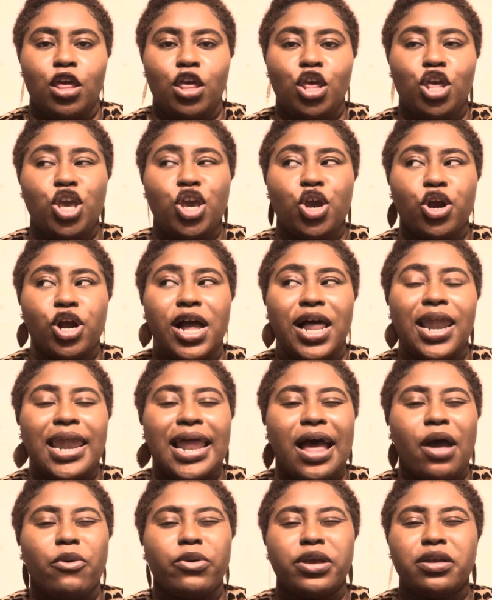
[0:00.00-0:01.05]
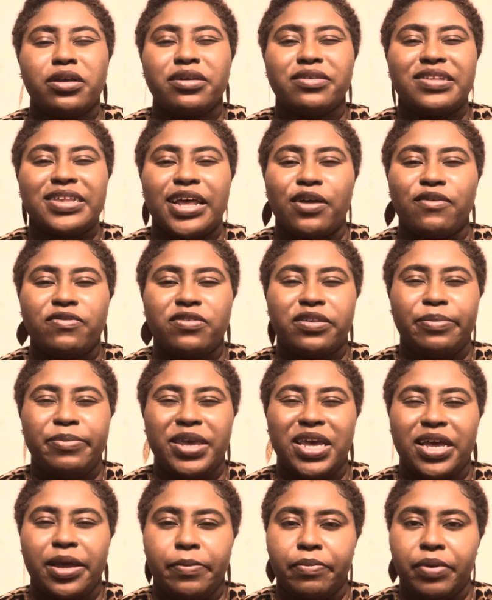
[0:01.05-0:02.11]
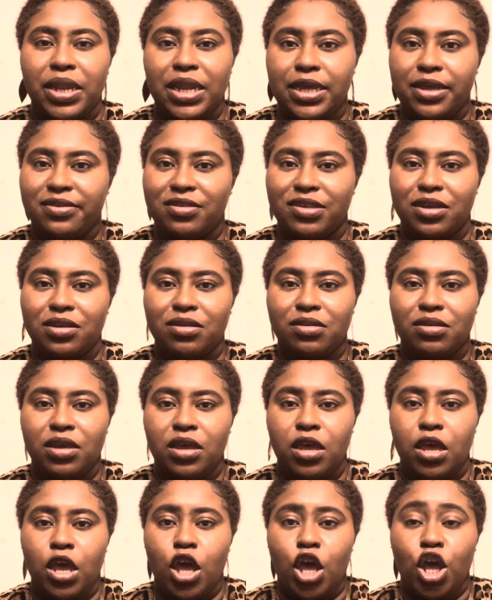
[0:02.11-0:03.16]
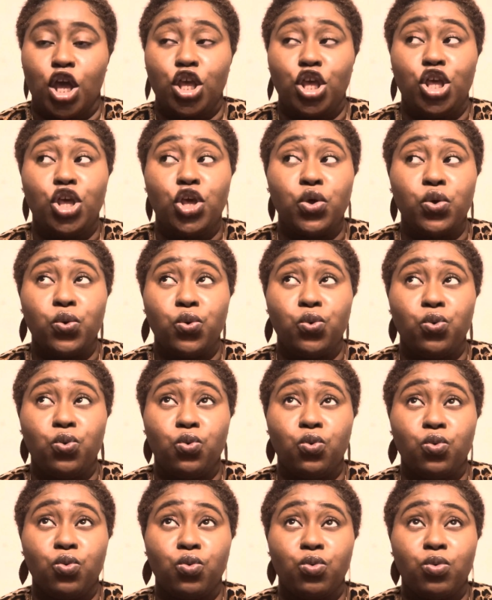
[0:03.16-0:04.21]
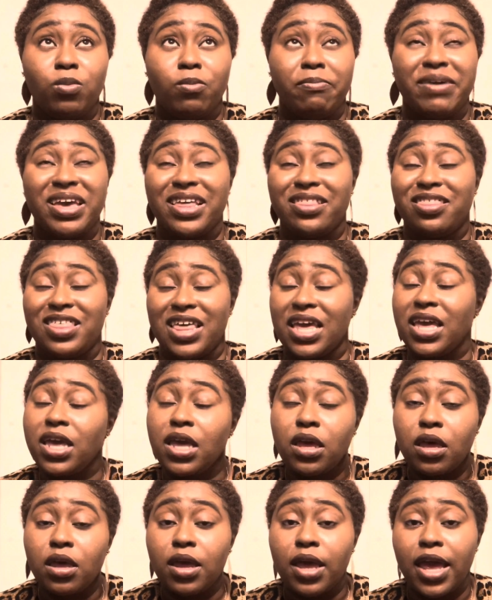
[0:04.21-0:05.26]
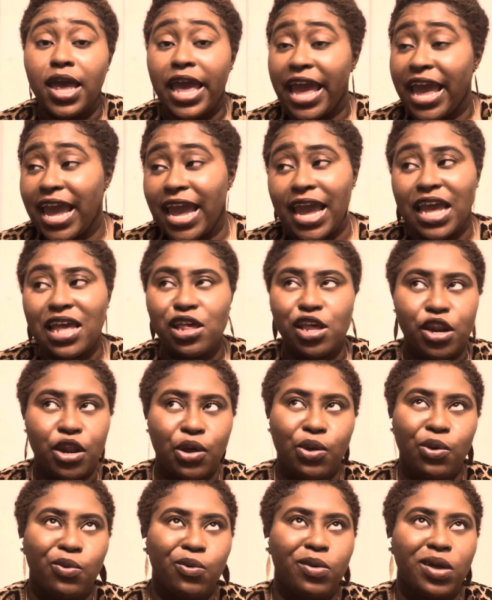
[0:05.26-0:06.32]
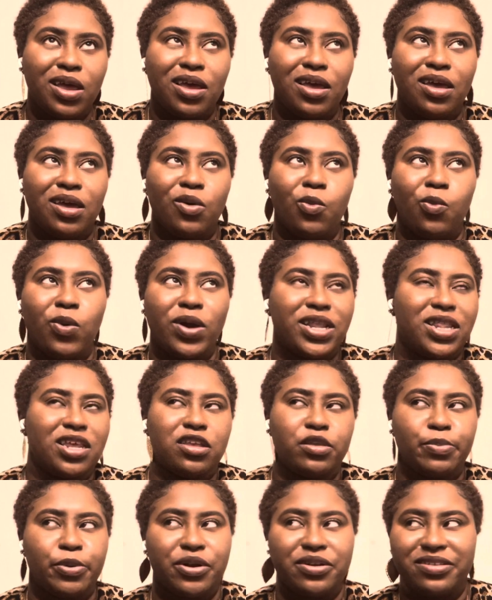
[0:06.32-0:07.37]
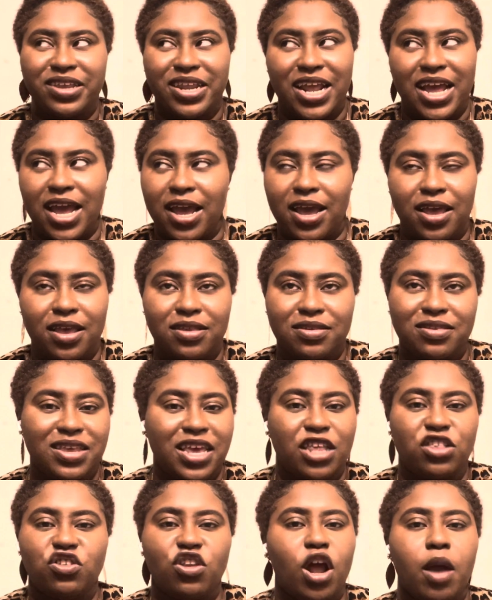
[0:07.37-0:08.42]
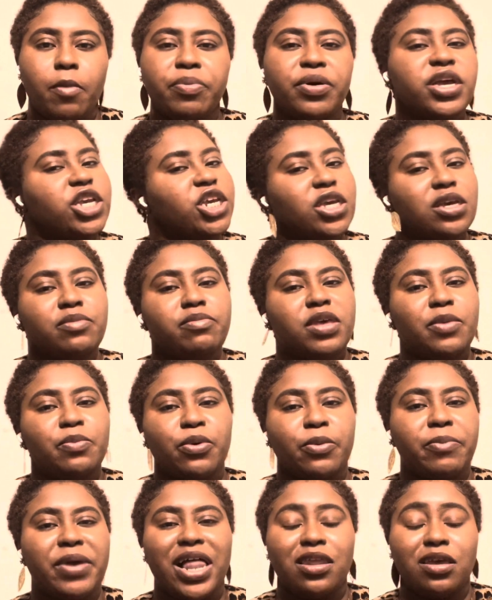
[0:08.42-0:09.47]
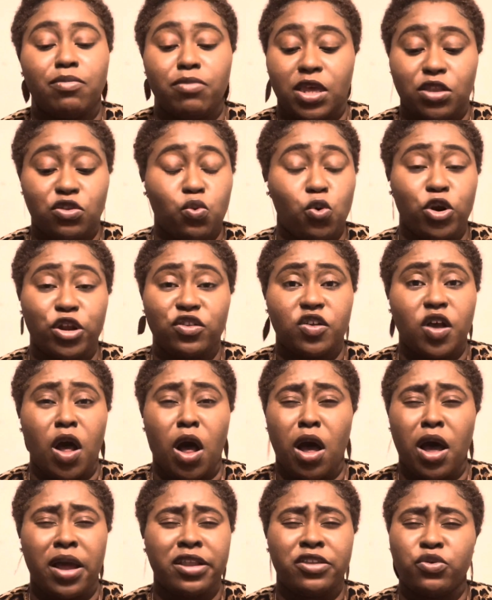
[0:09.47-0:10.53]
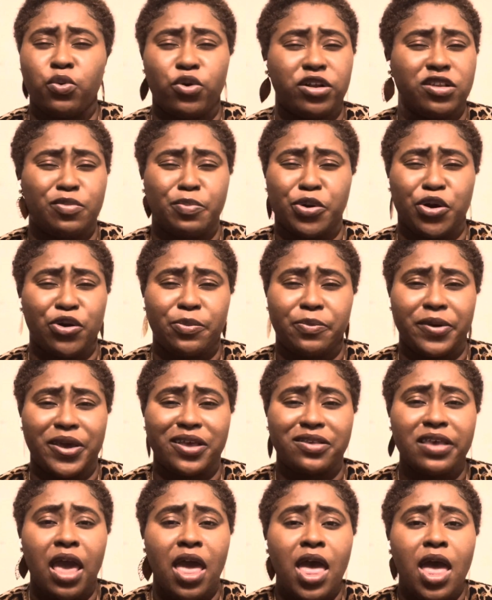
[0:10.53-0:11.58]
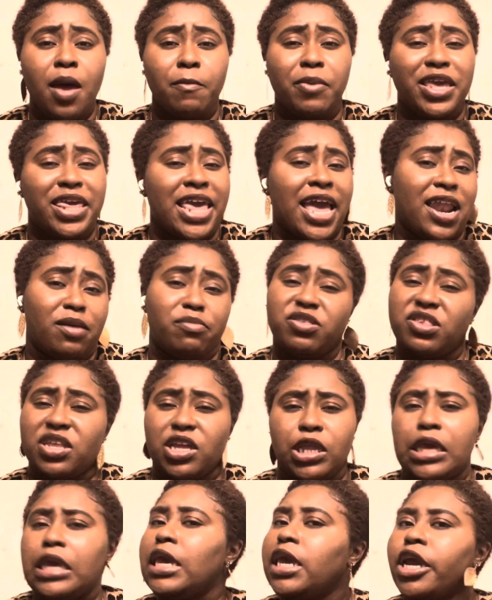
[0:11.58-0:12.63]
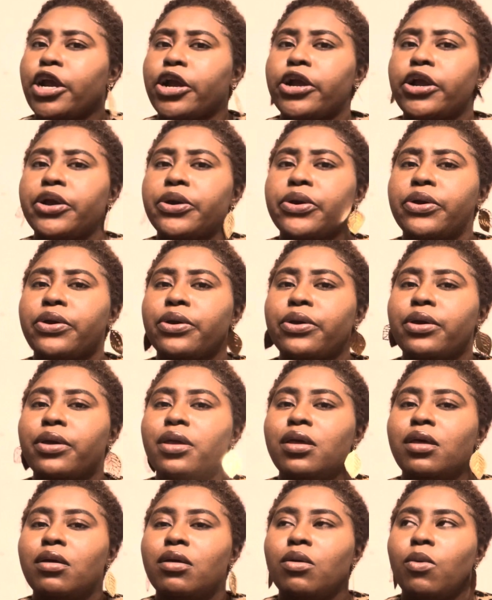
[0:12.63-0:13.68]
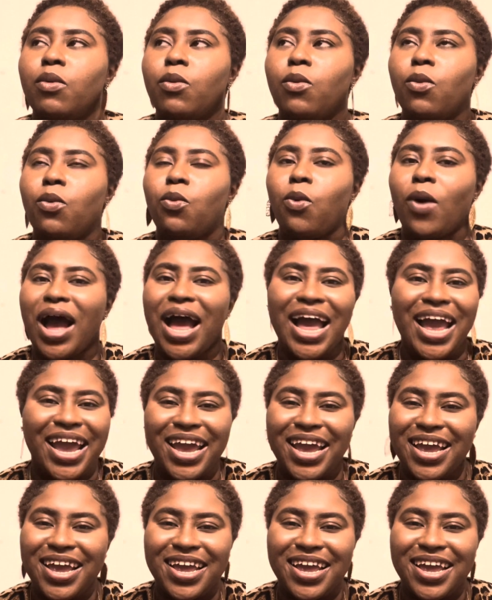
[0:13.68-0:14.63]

You're allowing yourself to be complacent. You may think, hey, you know, what this person has, it's not pushing me, propelling me towards God, towards purpose, but yet I'm still here. Why?